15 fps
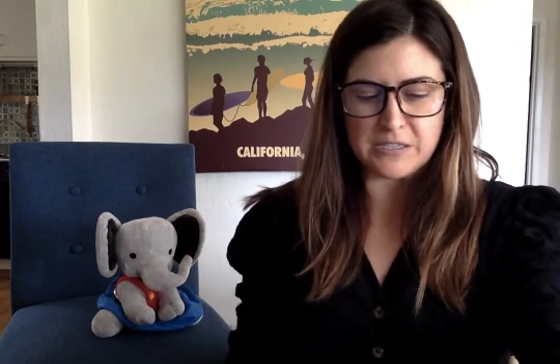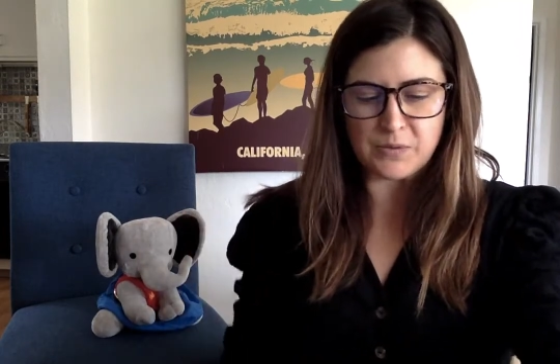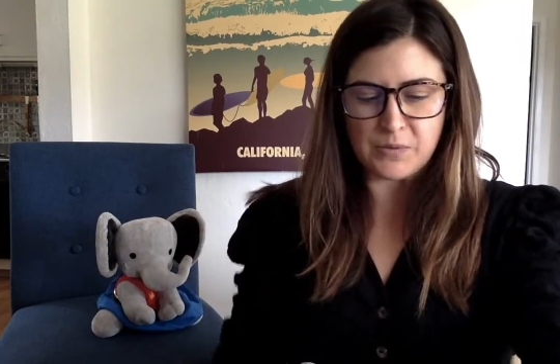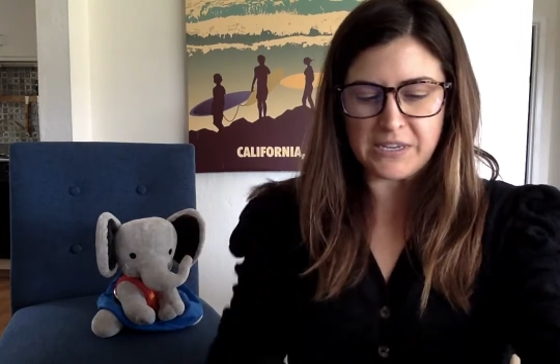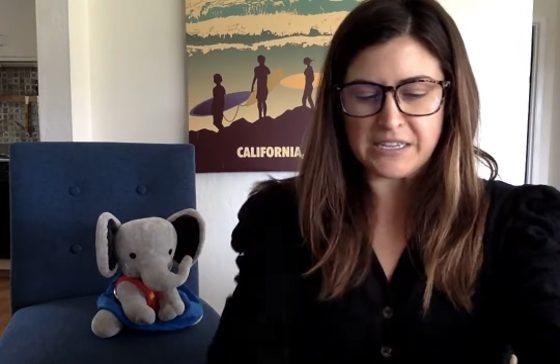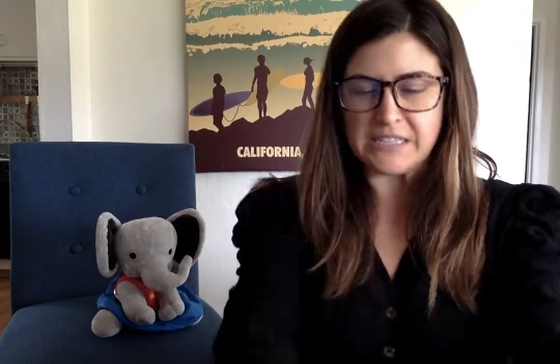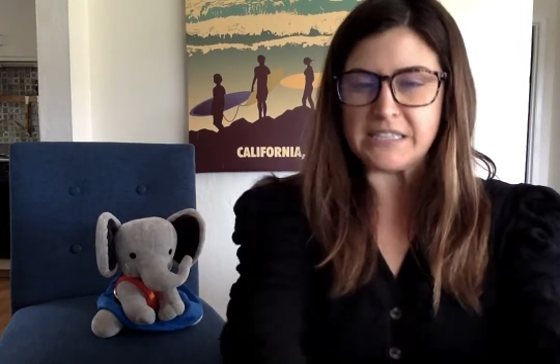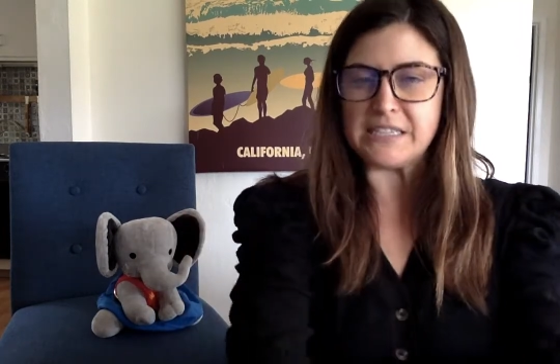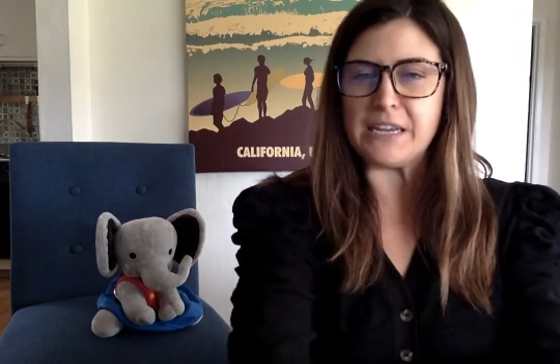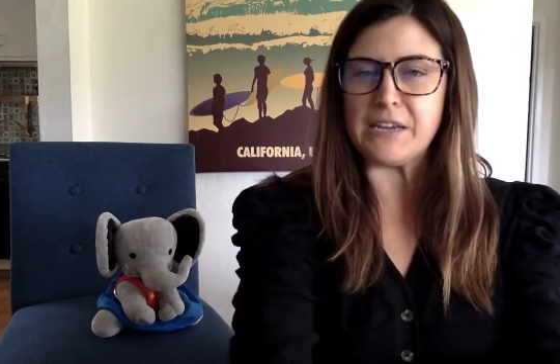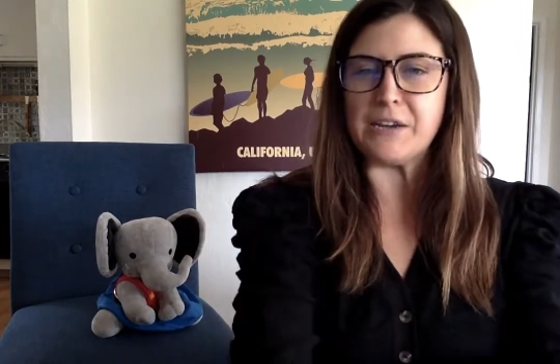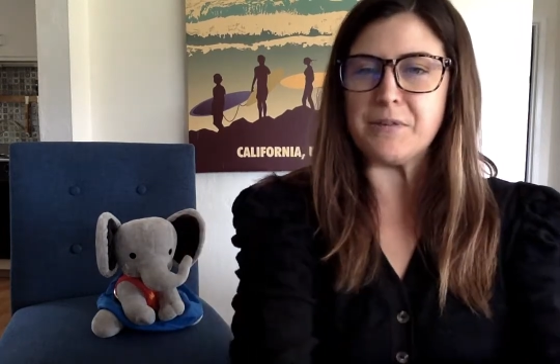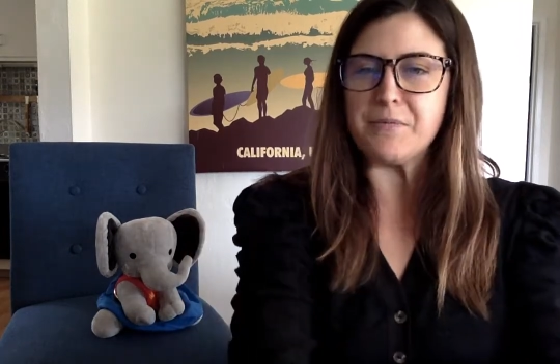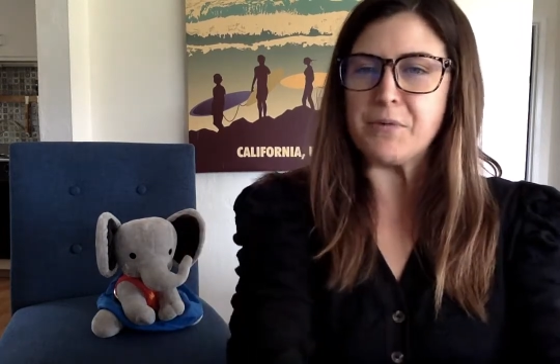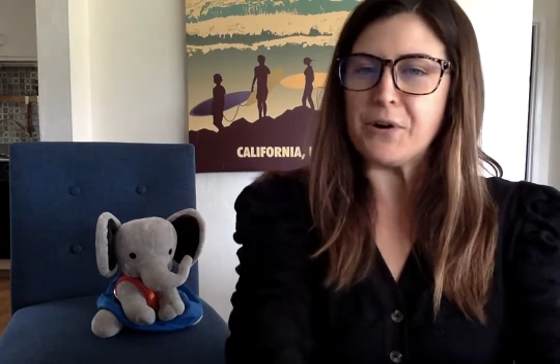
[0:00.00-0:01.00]
so we can say
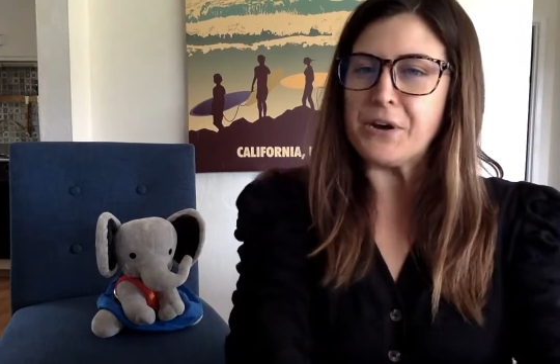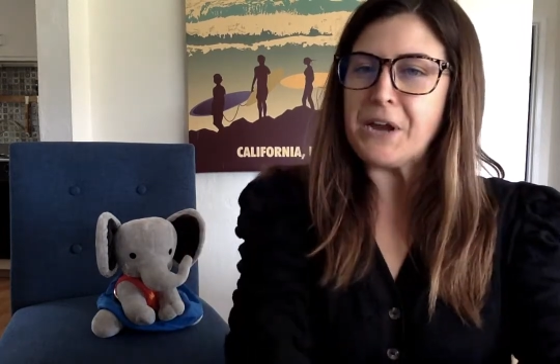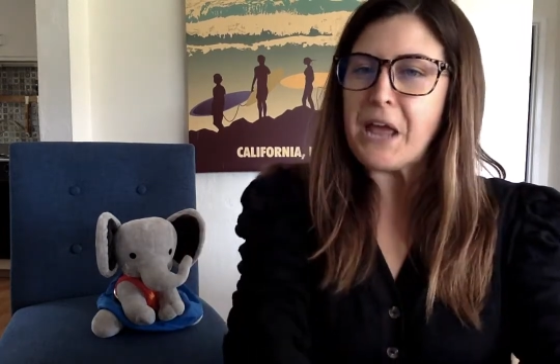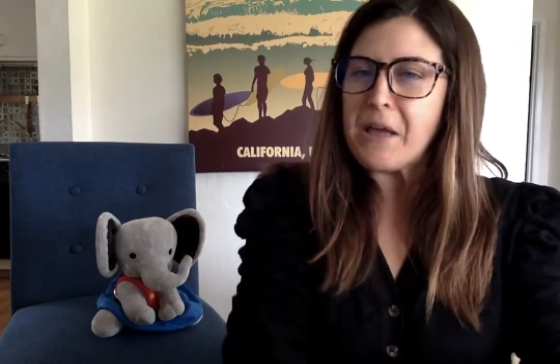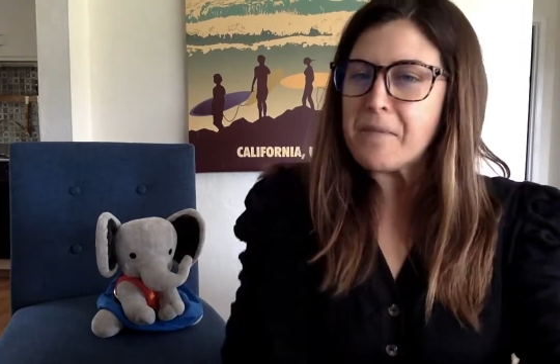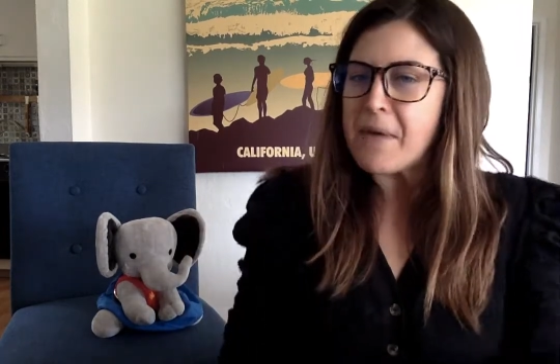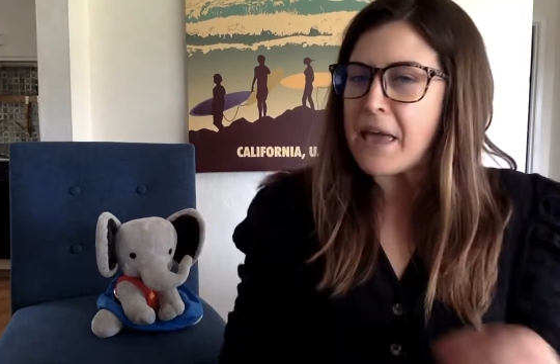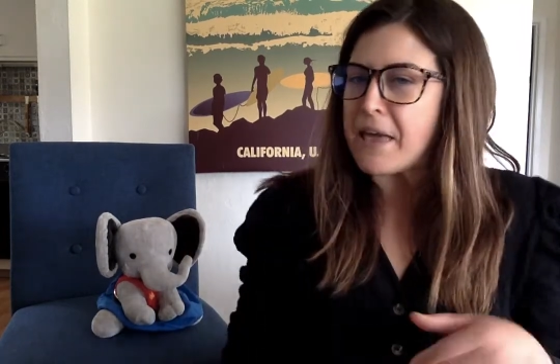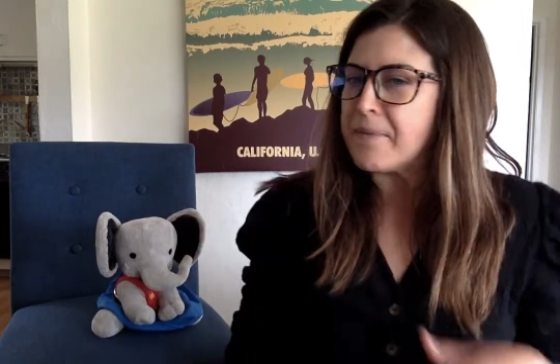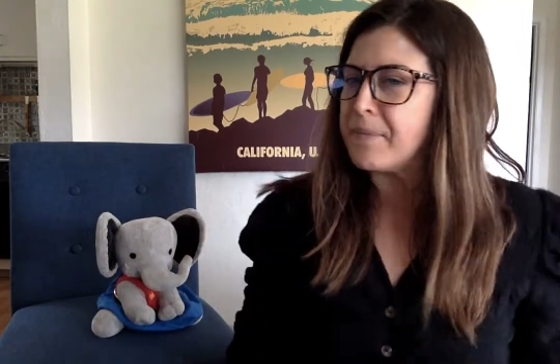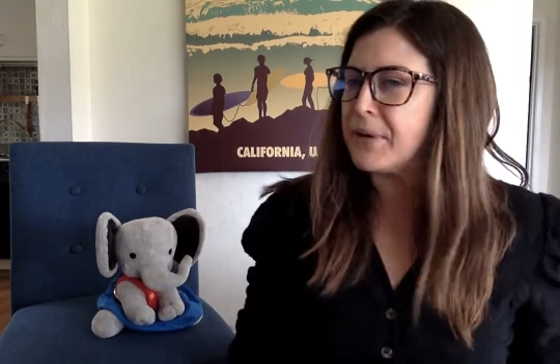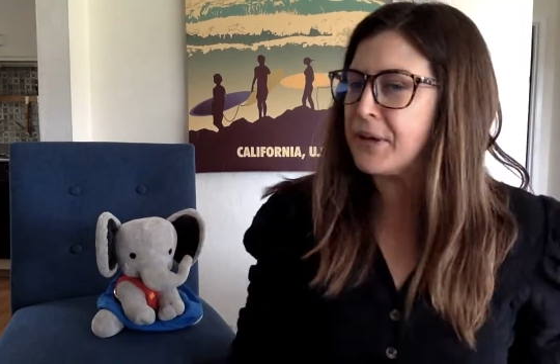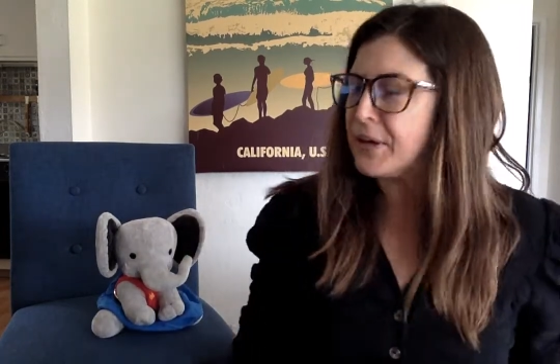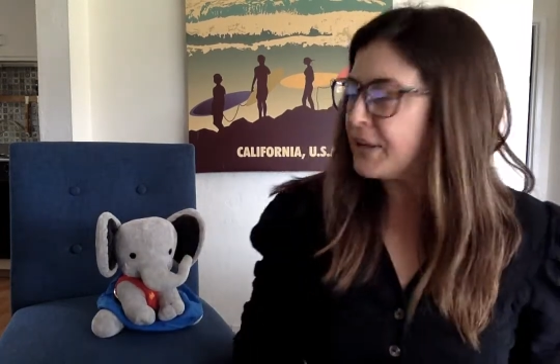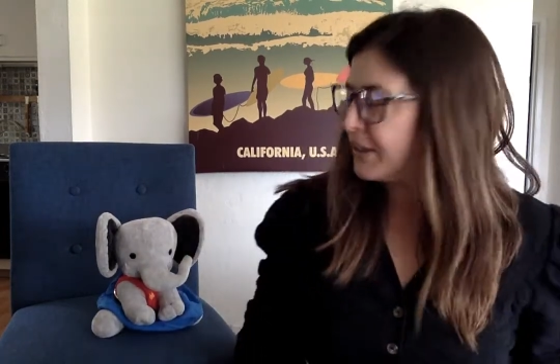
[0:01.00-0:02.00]
good morning,
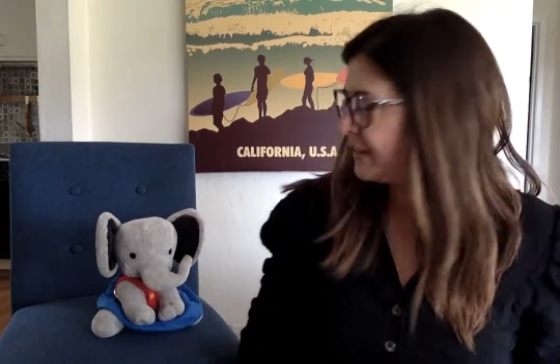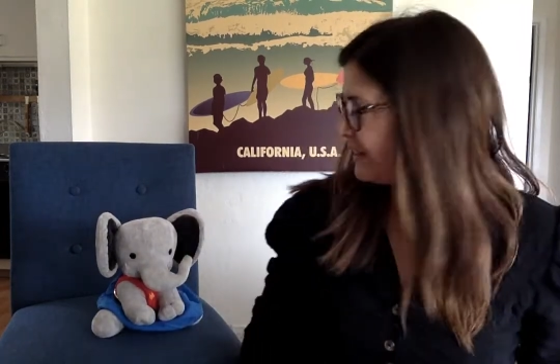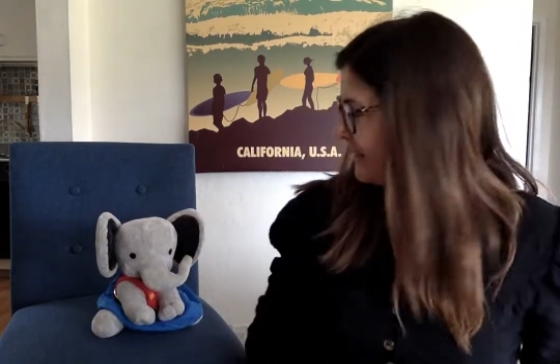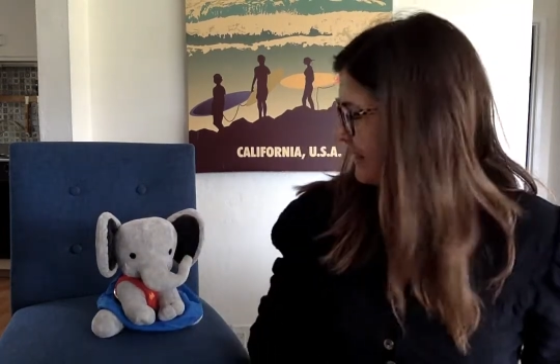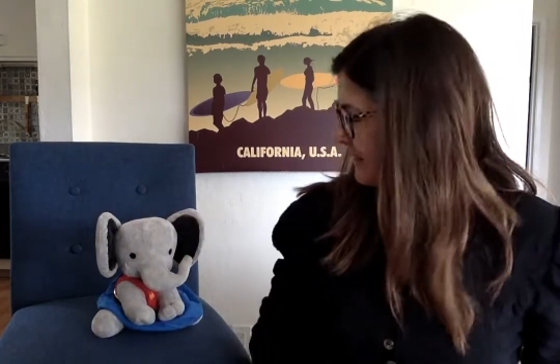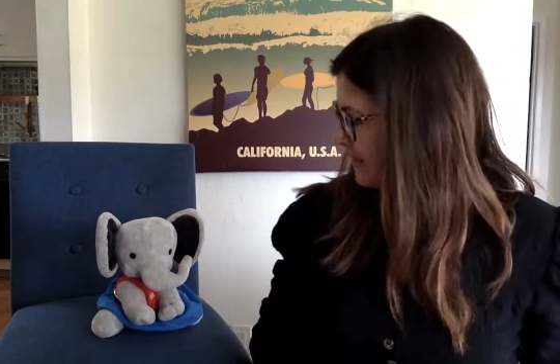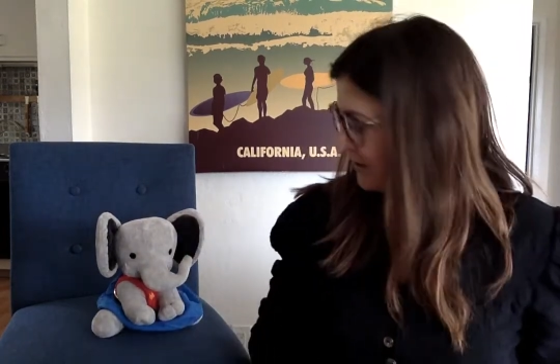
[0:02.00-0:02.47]
Mabel.